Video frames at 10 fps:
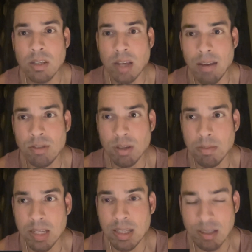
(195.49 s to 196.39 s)
to have
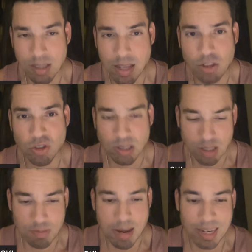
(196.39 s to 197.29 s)
somebody this electric,
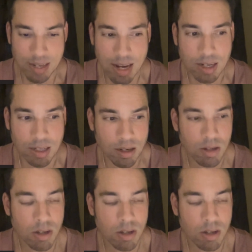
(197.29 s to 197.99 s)
this magnetic,